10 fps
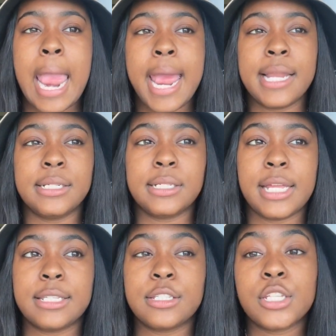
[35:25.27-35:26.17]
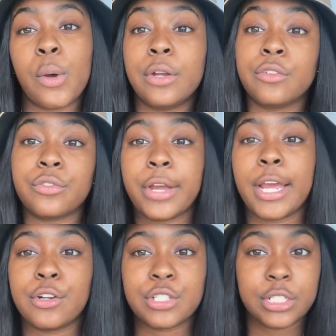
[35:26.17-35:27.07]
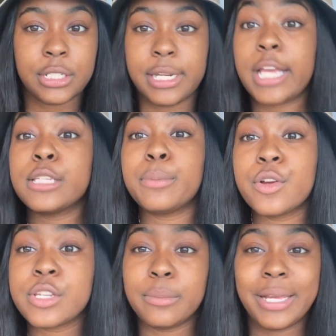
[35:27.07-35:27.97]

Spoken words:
and it's so unfair to the next person,